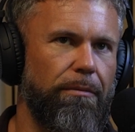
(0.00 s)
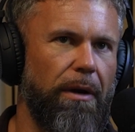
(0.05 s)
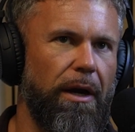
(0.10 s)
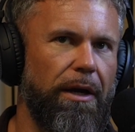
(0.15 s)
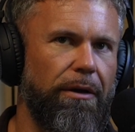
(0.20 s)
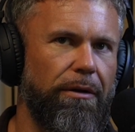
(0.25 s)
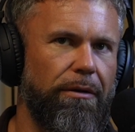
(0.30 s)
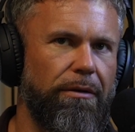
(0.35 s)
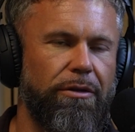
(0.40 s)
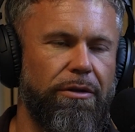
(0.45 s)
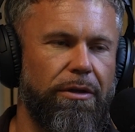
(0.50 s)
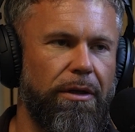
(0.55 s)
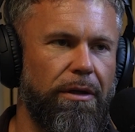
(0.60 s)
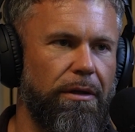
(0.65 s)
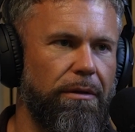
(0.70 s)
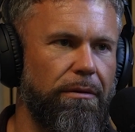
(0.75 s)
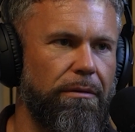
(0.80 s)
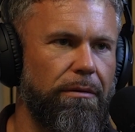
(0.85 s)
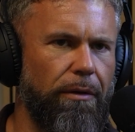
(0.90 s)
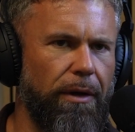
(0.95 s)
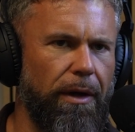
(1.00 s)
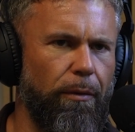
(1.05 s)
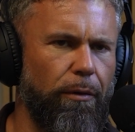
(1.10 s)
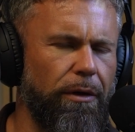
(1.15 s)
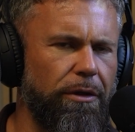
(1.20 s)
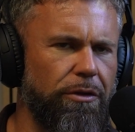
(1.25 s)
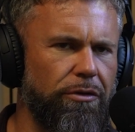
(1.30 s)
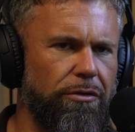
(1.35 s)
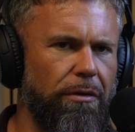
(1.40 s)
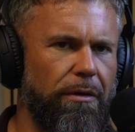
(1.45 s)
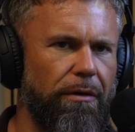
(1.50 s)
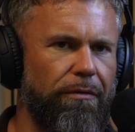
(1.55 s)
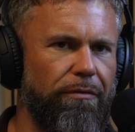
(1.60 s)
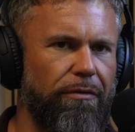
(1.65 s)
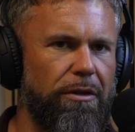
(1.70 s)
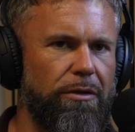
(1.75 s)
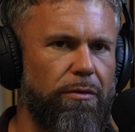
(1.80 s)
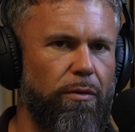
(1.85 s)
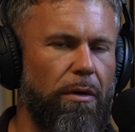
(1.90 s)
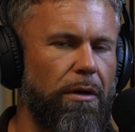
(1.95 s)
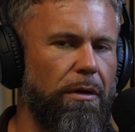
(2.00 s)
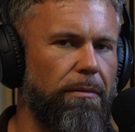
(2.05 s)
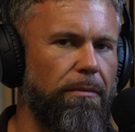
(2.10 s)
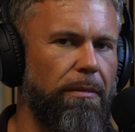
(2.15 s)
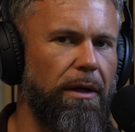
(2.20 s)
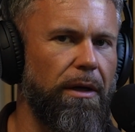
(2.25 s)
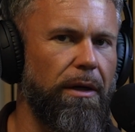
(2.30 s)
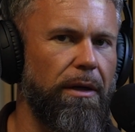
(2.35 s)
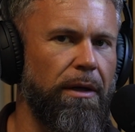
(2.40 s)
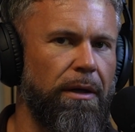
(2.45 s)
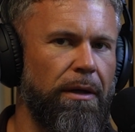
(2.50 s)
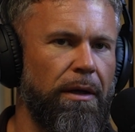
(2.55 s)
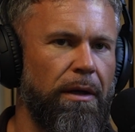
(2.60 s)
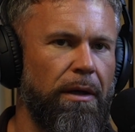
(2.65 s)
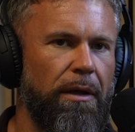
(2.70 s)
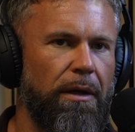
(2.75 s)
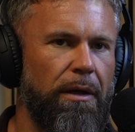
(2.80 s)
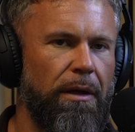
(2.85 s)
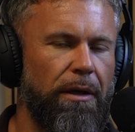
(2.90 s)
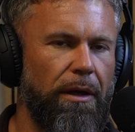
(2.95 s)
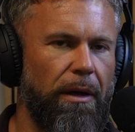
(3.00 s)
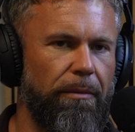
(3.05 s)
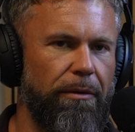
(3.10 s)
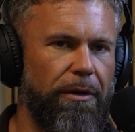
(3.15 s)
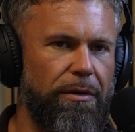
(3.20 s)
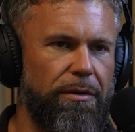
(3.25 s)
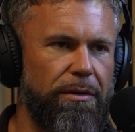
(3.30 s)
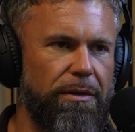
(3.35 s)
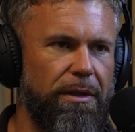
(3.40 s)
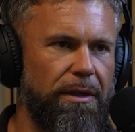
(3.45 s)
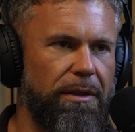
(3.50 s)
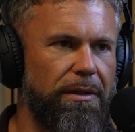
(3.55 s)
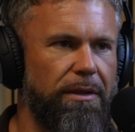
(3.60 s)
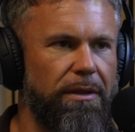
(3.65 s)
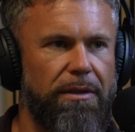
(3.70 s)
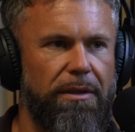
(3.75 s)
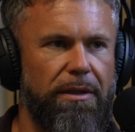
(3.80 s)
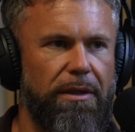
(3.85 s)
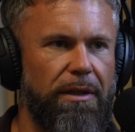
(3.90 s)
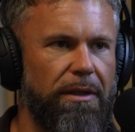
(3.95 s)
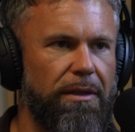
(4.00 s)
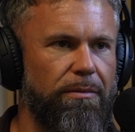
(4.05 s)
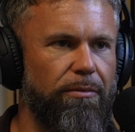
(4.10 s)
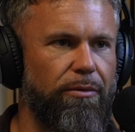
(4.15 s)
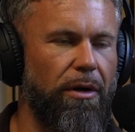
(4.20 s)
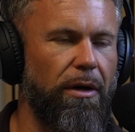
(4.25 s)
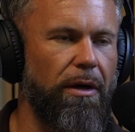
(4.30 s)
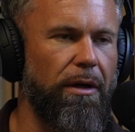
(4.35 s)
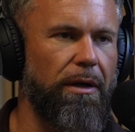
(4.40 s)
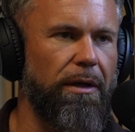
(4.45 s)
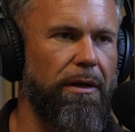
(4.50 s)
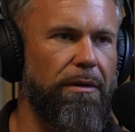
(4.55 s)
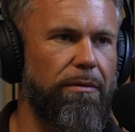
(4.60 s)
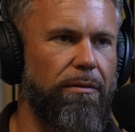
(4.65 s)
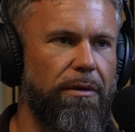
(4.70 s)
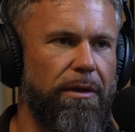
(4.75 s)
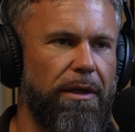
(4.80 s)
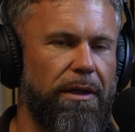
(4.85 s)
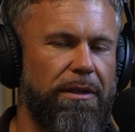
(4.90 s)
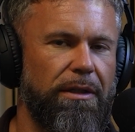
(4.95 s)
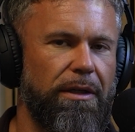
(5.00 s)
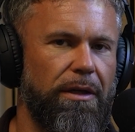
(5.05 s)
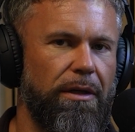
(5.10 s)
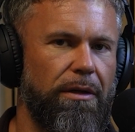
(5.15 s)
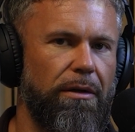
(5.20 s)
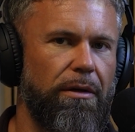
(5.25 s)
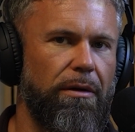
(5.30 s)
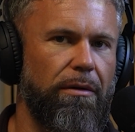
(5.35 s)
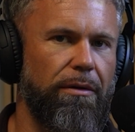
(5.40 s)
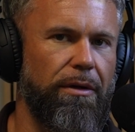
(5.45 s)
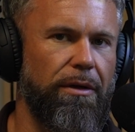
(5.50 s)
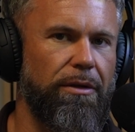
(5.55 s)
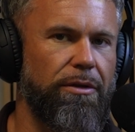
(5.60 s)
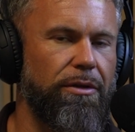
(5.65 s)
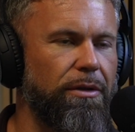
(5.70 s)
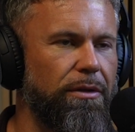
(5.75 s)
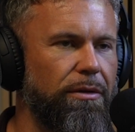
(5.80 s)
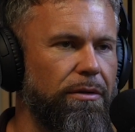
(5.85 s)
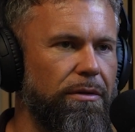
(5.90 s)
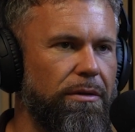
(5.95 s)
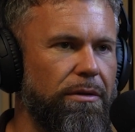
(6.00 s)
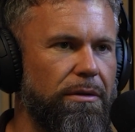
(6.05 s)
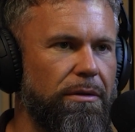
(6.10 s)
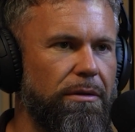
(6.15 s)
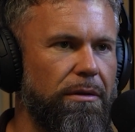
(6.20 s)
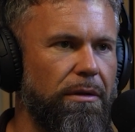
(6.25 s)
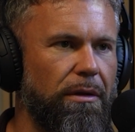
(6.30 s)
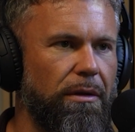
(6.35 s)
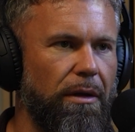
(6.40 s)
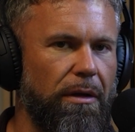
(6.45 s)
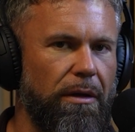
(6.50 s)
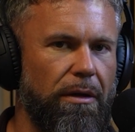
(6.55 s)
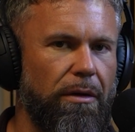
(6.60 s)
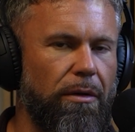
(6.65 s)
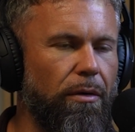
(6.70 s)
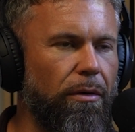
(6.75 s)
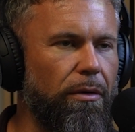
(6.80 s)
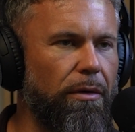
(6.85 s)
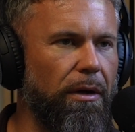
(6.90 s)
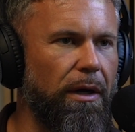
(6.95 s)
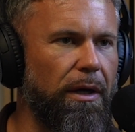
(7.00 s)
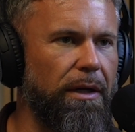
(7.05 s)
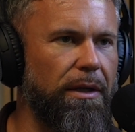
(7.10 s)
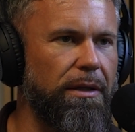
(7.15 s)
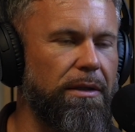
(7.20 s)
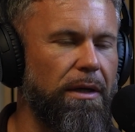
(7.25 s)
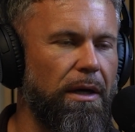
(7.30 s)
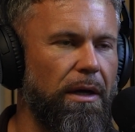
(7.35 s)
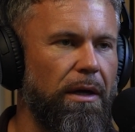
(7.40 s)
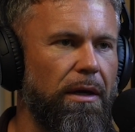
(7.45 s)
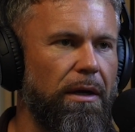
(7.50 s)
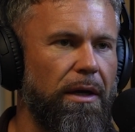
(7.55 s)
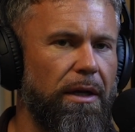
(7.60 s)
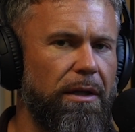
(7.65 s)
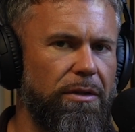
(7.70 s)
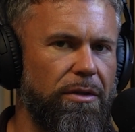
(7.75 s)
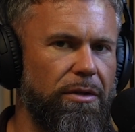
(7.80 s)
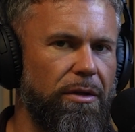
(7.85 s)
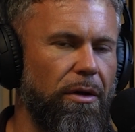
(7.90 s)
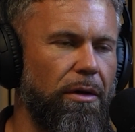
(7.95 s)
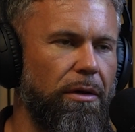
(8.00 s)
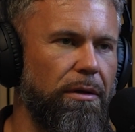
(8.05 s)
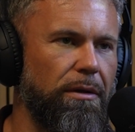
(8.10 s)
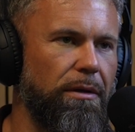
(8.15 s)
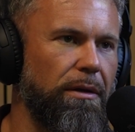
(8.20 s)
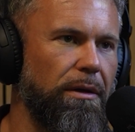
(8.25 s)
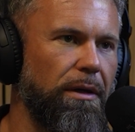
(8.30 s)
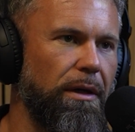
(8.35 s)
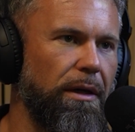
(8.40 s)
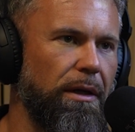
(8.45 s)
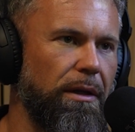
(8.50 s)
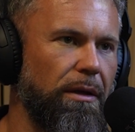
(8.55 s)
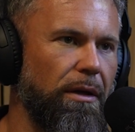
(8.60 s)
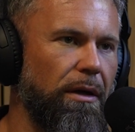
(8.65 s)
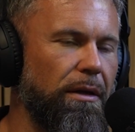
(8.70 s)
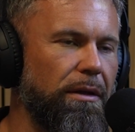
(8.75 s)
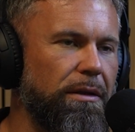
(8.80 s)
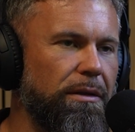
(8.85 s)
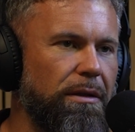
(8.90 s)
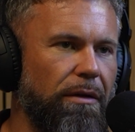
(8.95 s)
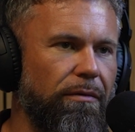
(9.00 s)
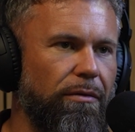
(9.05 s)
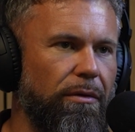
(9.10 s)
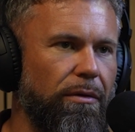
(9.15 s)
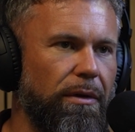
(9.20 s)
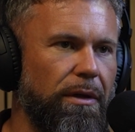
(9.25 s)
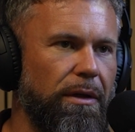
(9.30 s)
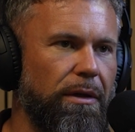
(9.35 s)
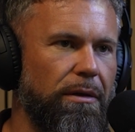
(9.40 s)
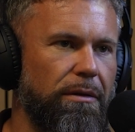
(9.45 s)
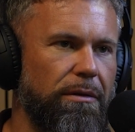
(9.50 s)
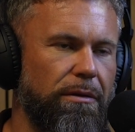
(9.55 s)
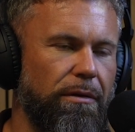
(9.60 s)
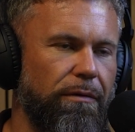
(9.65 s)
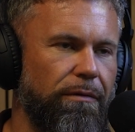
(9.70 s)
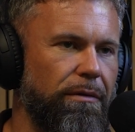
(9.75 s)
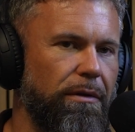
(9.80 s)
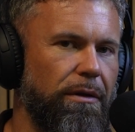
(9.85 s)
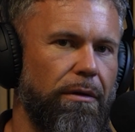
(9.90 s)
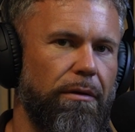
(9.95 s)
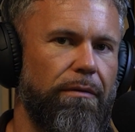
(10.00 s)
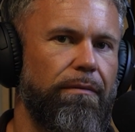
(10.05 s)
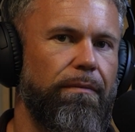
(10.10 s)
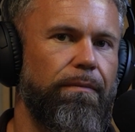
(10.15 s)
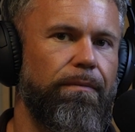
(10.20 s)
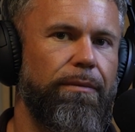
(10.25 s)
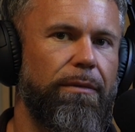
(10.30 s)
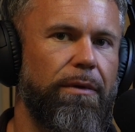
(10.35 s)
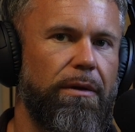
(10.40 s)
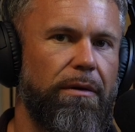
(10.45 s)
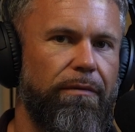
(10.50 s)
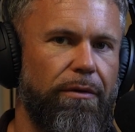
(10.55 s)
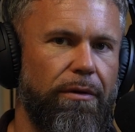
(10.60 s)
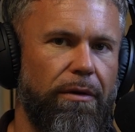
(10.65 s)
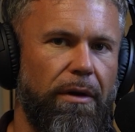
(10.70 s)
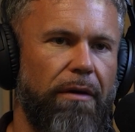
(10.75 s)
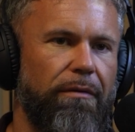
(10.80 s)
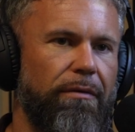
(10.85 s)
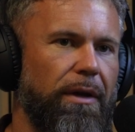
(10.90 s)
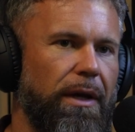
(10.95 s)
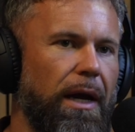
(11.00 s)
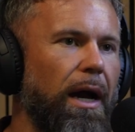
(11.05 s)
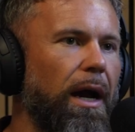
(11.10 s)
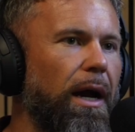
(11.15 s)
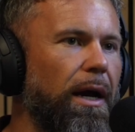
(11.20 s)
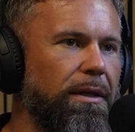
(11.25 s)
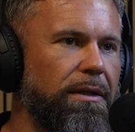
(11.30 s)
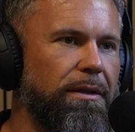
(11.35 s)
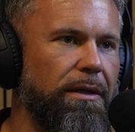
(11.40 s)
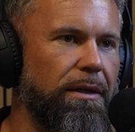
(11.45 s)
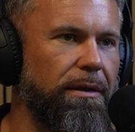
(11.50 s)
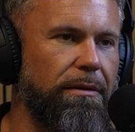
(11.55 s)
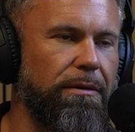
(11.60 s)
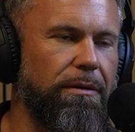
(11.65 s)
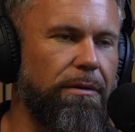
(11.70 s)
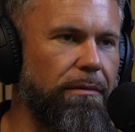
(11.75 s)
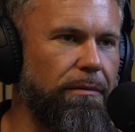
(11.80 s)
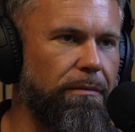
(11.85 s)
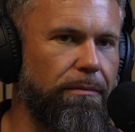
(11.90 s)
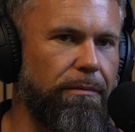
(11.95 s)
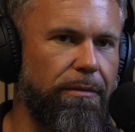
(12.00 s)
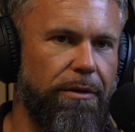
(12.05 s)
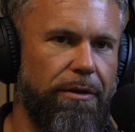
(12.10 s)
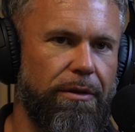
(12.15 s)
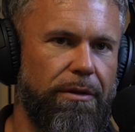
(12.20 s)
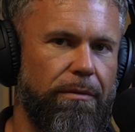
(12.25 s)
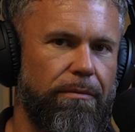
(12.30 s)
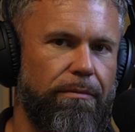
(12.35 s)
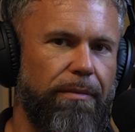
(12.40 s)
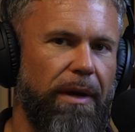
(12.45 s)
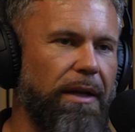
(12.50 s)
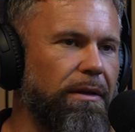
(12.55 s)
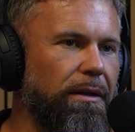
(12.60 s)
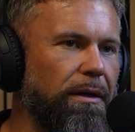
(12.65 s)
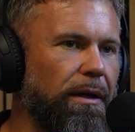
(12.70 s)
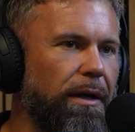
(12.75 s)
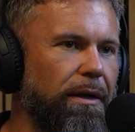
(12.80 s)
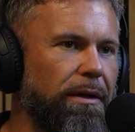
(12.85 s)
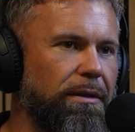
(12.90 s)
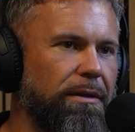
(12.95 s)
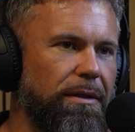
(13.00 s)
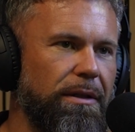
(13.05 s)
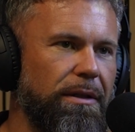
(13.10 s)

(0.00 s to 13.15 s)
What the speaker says: your mind, you're going to, okay, we're going to drill the freshwater mud, and I'm going to use this, and this product. Well, next thing you know, when you introduce a lot of the chlorides and salt, a lot of the stuff won't yield. So, if you have like a high, say, just a bentonite